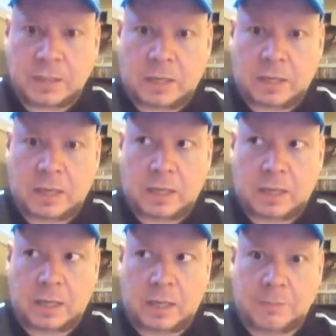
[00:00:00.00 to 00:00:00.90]

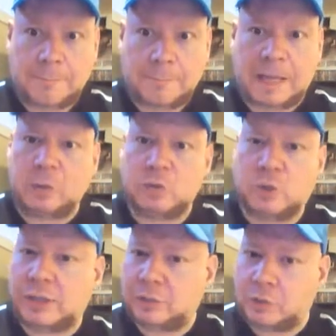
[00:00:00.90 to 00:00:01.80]
I don't
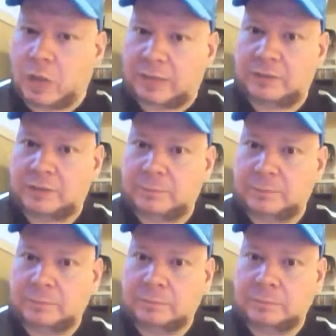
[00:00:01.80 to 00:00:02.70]
drink a lot.
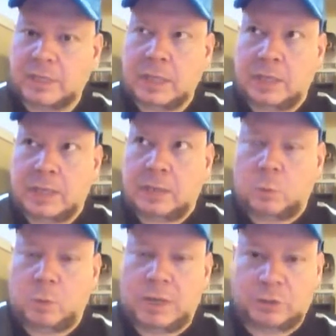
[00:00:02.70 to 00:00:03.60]

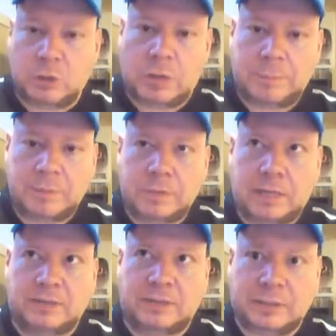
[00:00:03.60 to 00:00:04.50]
When I grew up
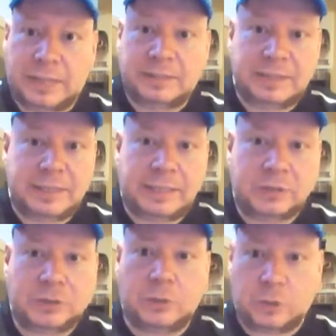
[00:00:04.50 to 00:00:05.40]
as a late
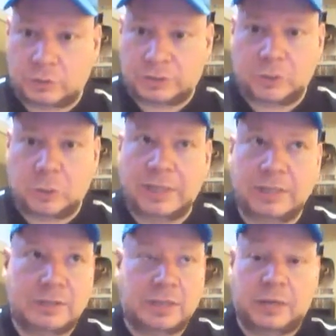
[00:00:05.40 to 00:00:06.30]
teenager, early
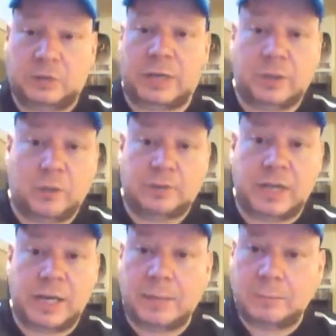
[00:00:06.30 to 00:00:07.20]
20s, I drank all the
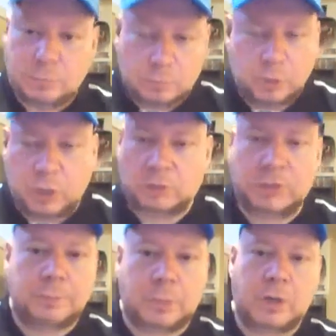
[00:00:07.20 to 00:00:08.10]
time. We all
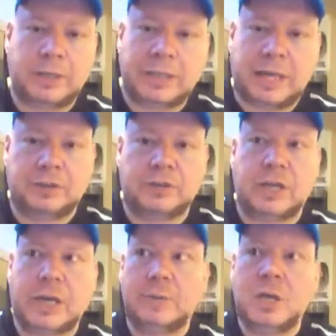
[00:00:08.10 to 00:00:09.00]
did, partied, had a good
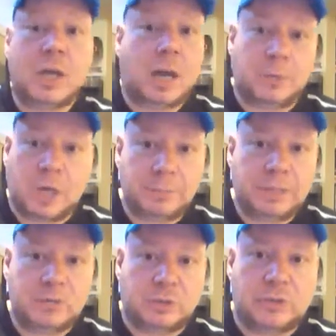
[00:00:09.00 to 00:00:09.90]
time. I'm not a
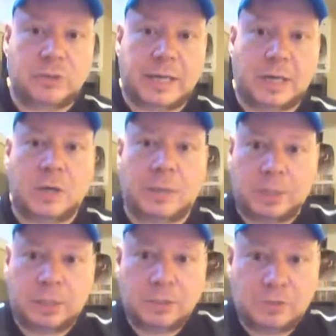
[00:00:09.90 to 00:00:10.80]
big drinker now. I'm a